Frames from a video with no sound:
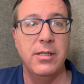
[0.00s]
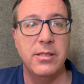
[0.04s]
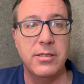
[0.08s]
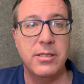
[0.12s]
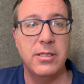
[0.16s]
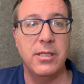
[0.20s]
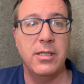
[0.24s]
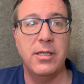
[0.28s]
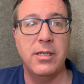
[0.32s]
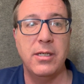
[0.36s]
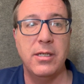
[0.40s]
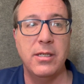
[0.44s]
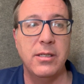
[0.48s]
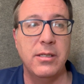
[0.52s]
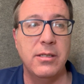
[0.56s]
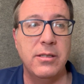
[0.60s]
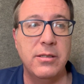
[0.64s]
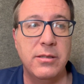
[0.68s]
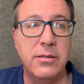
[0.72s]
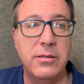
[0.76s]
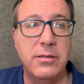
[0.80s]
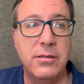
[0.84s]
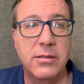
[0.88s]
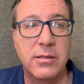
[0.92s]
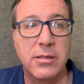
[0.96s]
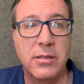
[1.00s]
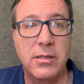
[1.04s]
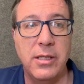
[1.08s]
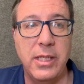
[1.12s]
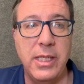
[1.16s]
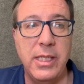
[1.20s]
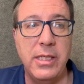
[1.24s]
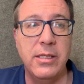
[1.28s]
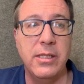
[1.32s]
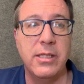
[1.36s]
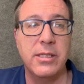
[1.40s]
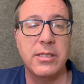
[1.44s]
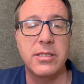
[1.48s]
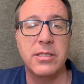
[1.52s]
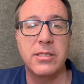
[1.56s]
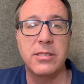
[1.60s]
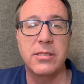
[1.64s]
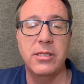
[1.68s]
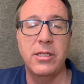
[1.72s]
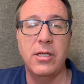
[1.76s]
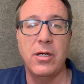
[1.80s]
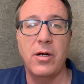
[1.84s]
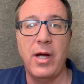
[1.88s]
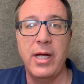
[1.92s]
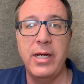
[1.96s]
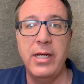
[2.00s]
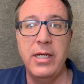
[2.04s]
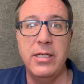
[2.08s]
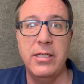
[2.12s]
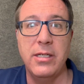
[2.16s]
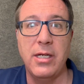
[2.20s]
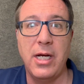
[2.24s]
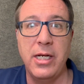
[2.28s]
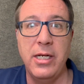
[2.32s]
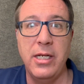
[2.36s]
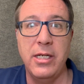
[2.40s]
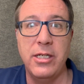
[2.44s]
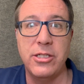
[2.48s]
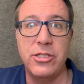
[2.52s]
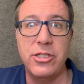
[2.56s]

to clean this, you know, I need to, I need to